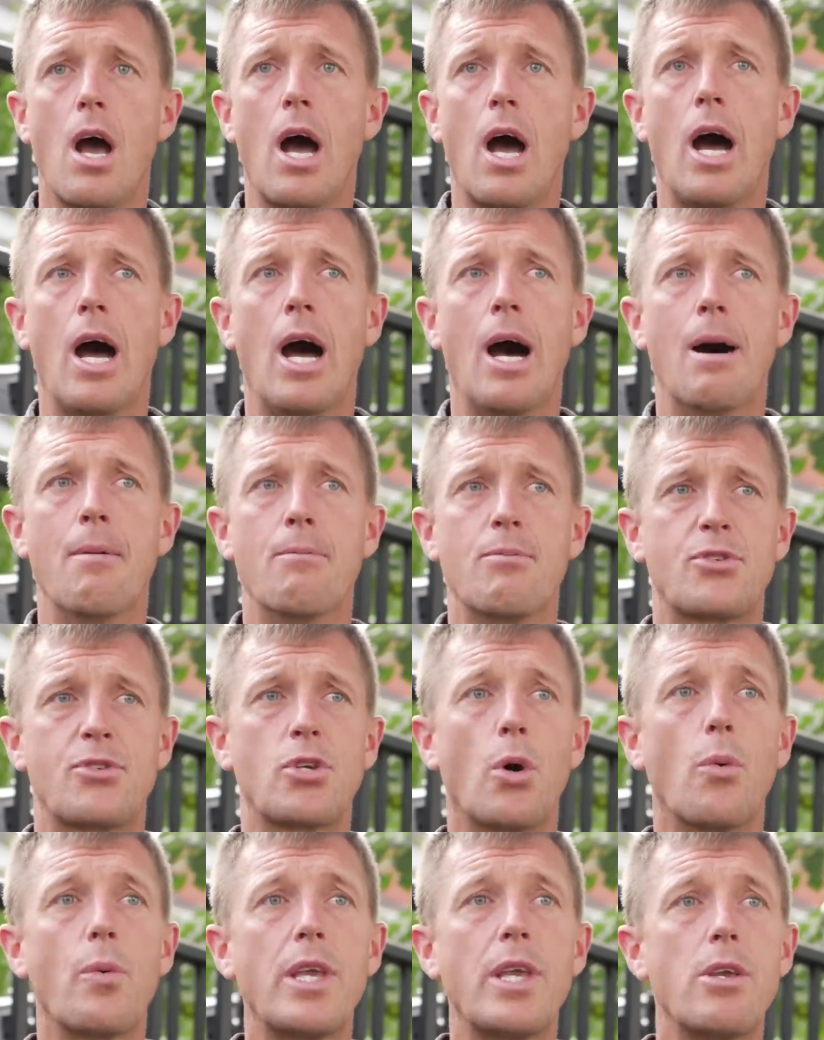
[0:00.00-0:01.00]
Um,
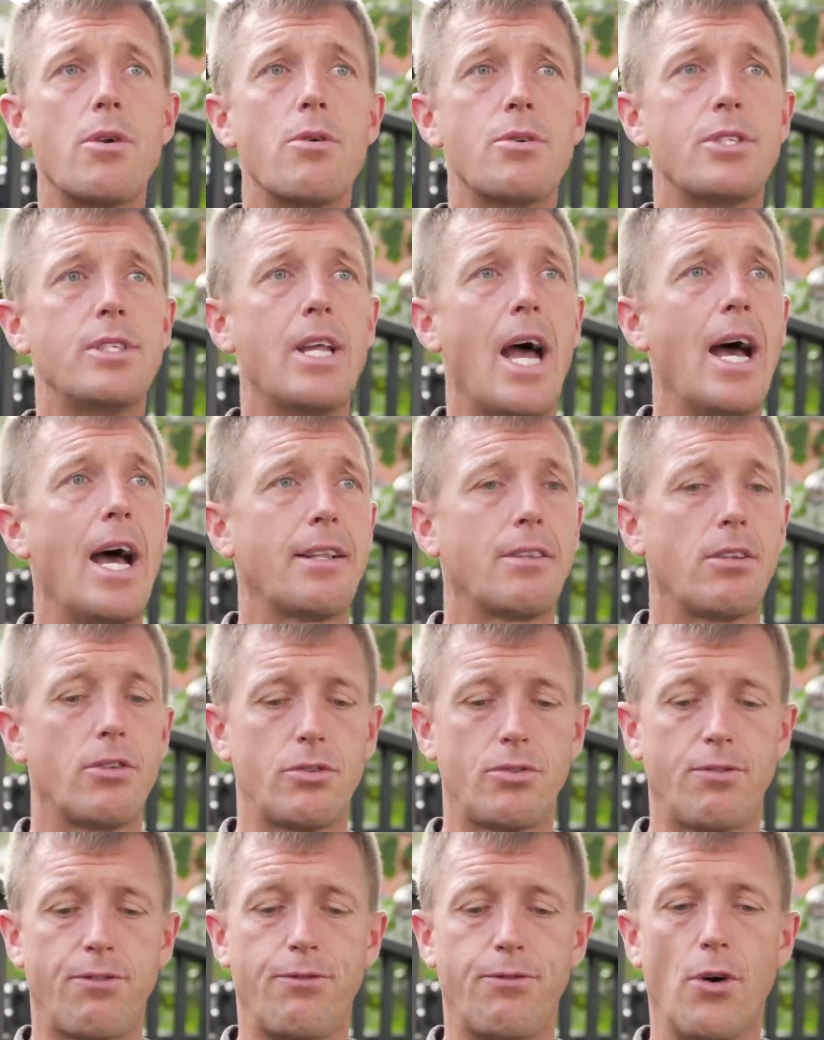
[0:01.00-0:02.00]
so we use that
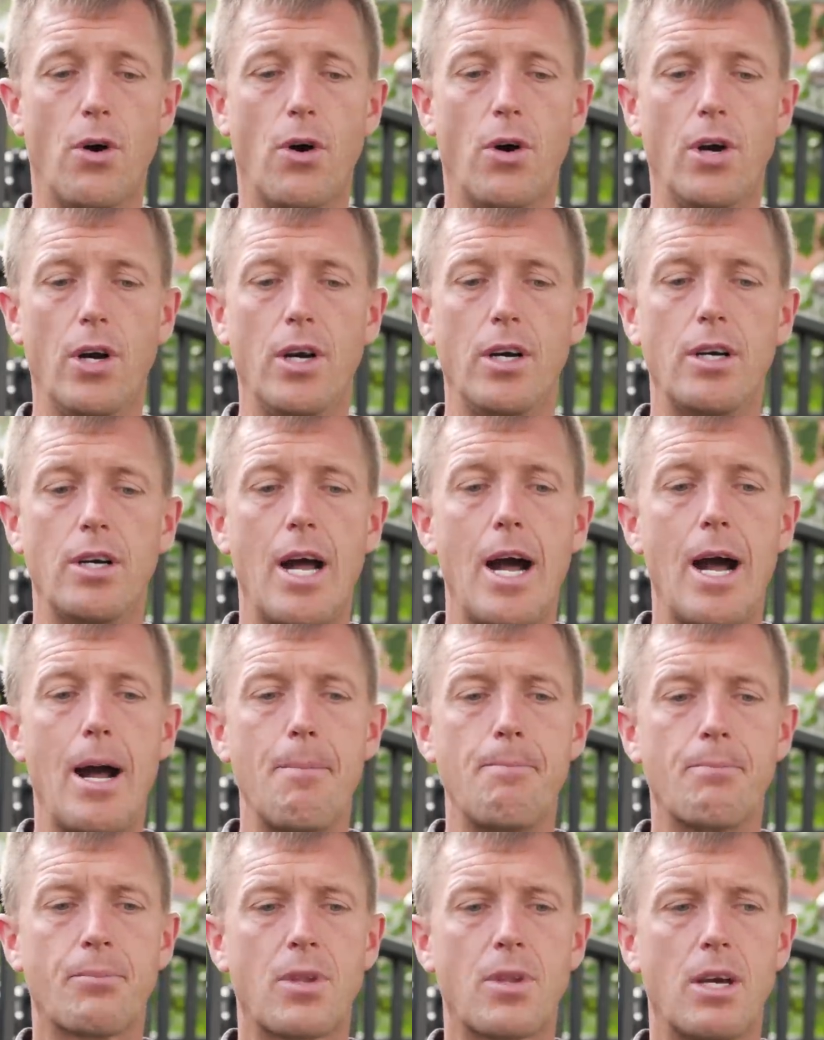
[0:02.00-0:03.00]
for
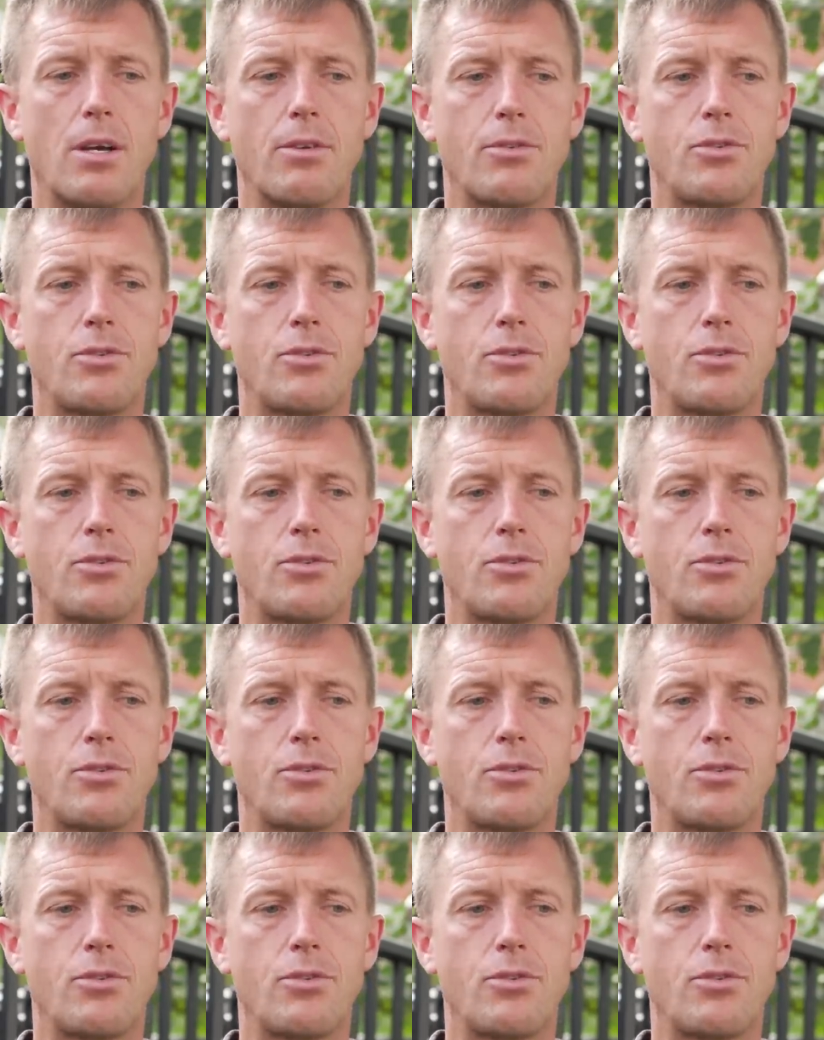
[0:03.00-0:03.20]
um,